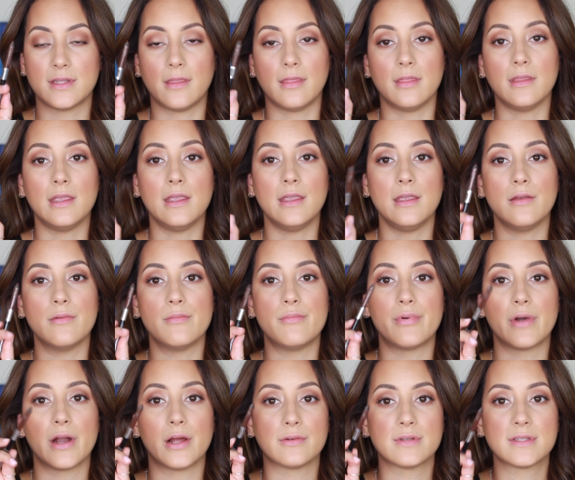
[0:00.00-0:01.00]
the
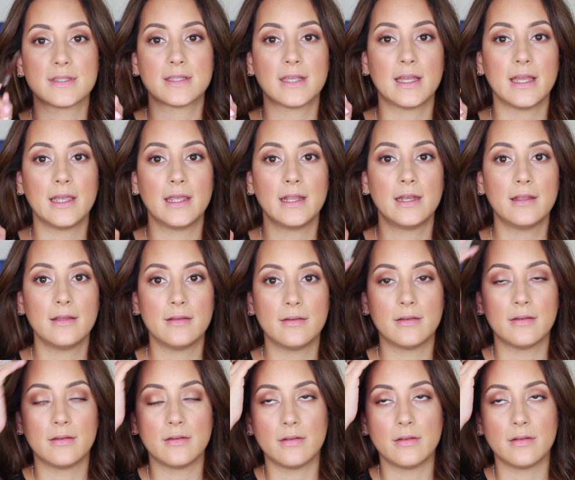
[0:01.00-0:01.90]
brown side,